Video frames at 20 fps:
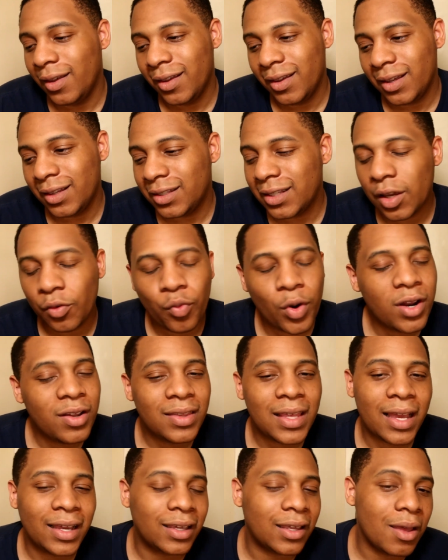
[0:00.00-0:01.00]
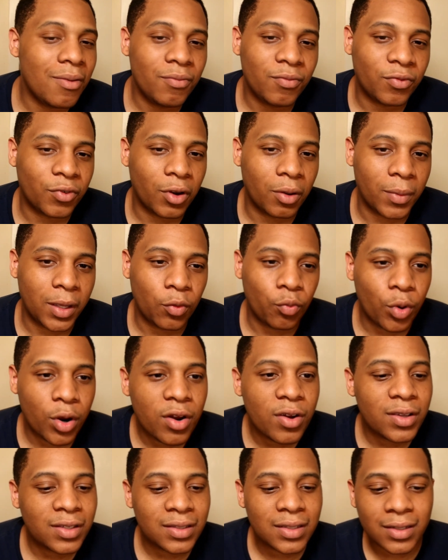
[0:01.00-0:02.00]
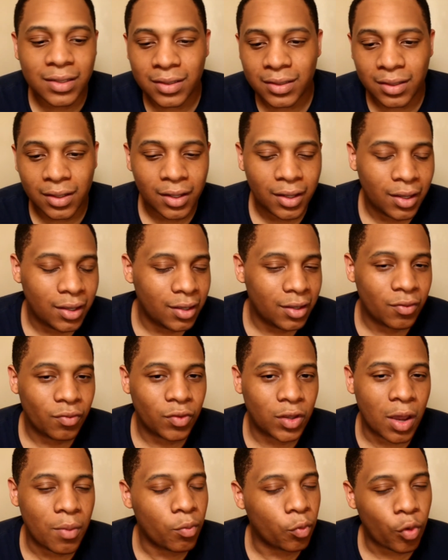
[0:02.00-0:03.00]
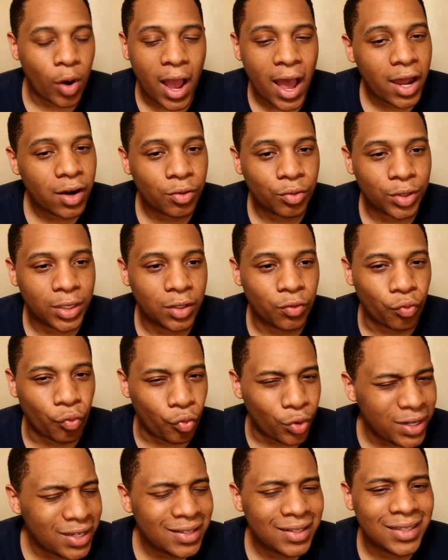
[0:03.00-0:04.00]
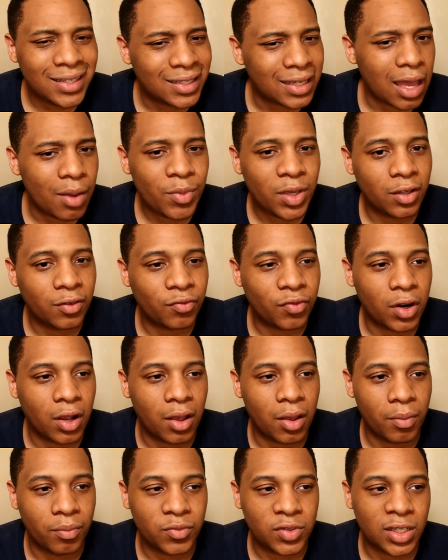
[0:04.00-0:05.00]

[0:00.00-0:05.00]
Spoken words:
It's like, where did that come from? Like, where is this camaraderie really coming from?